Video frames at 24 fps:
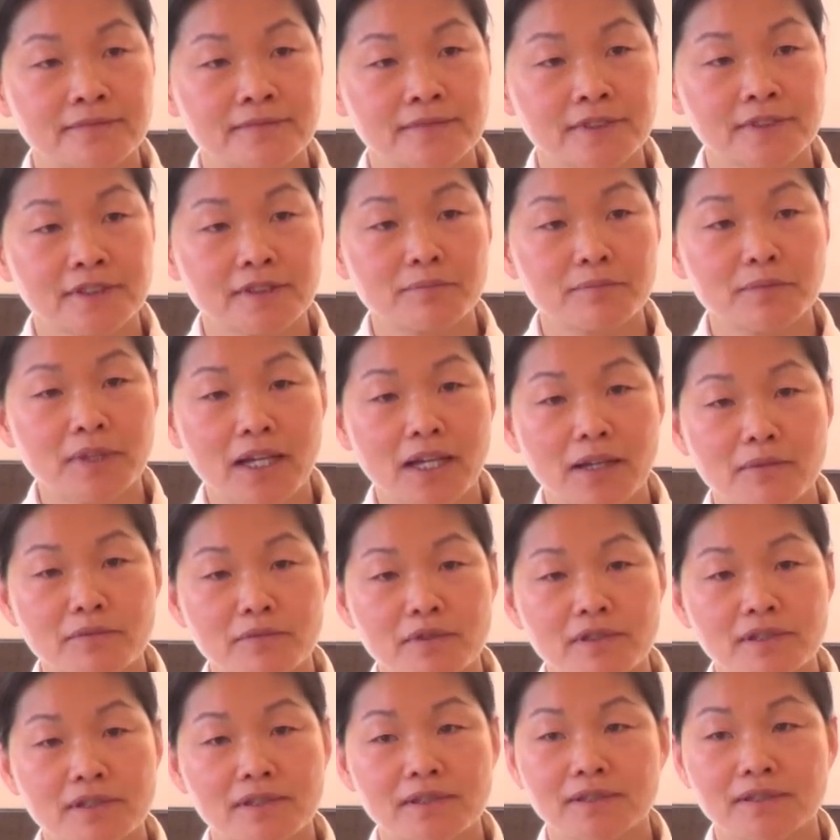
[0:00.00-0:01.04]

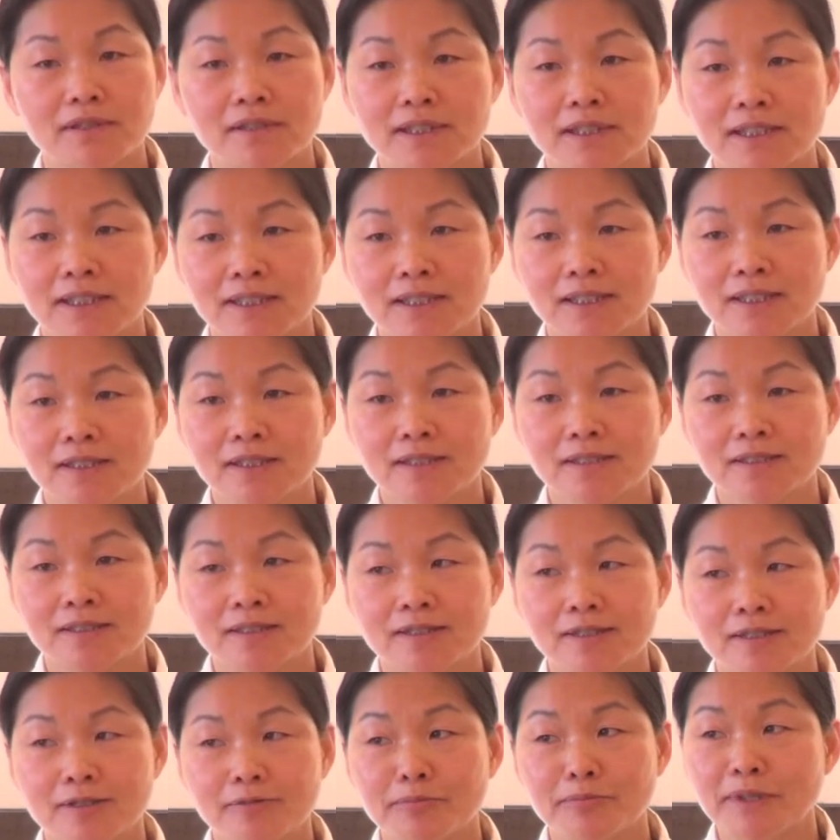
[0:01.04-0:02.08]
Sometimes
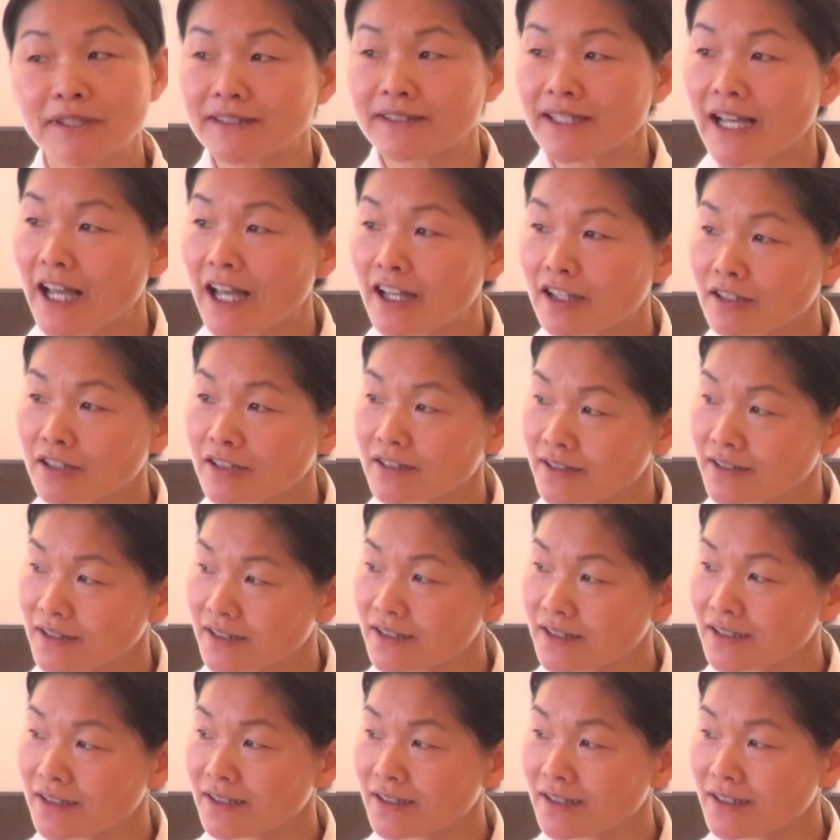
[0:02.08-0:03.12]
be
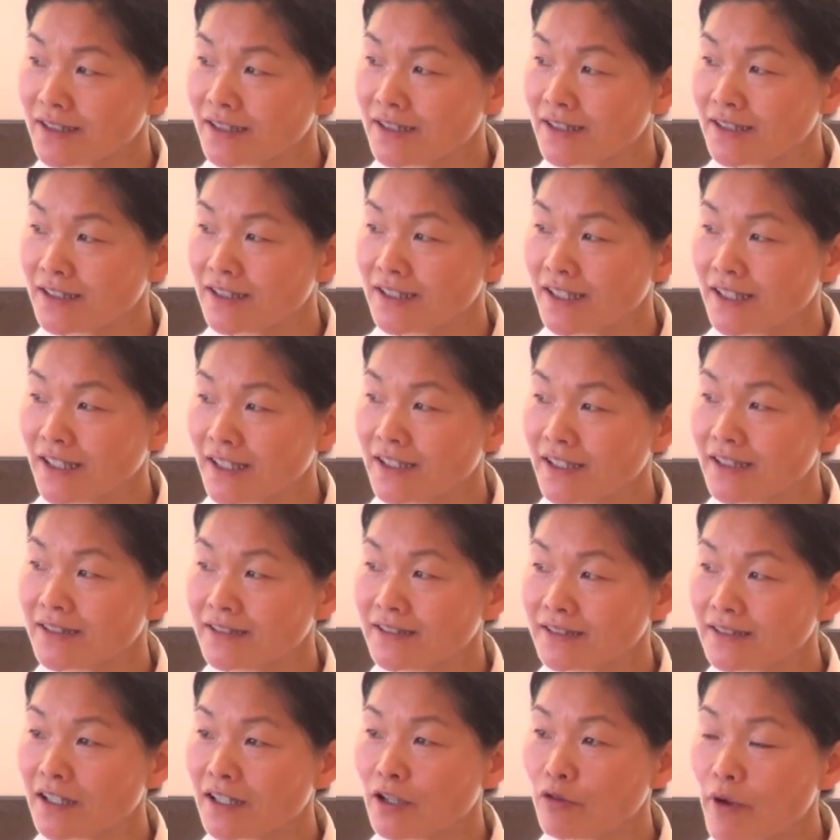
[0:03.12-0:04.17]
silent
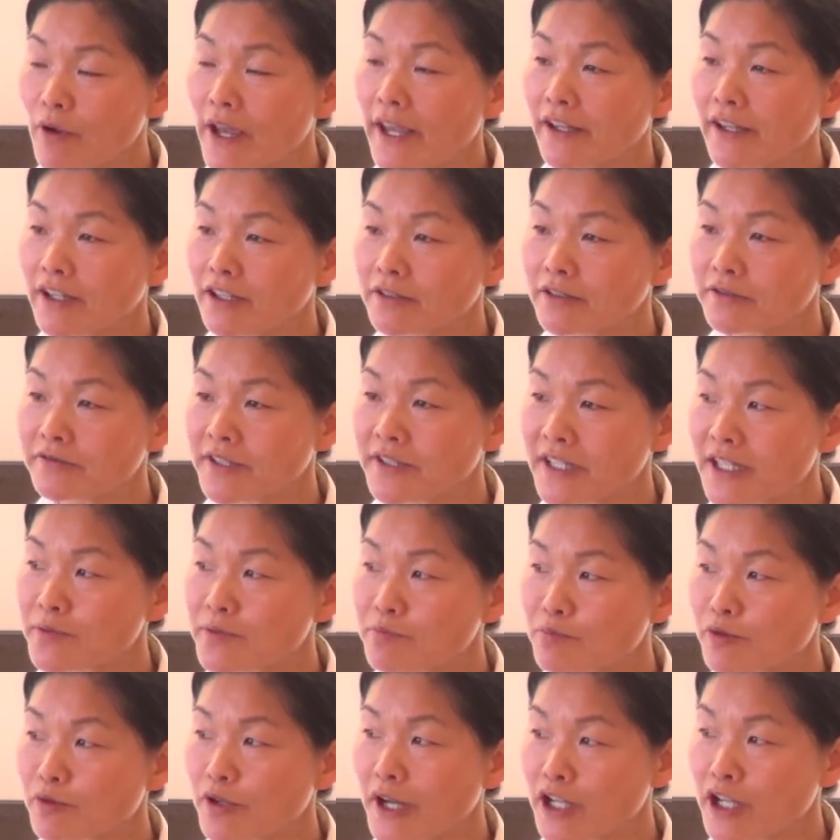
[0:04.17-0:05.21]
is a way of
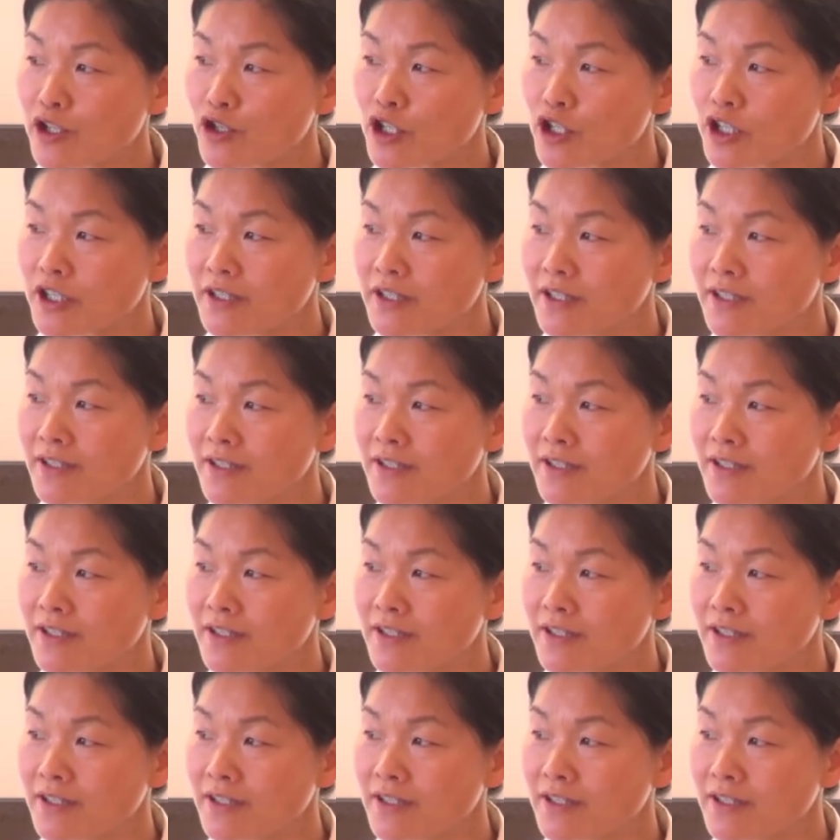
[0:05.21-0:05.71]
expression.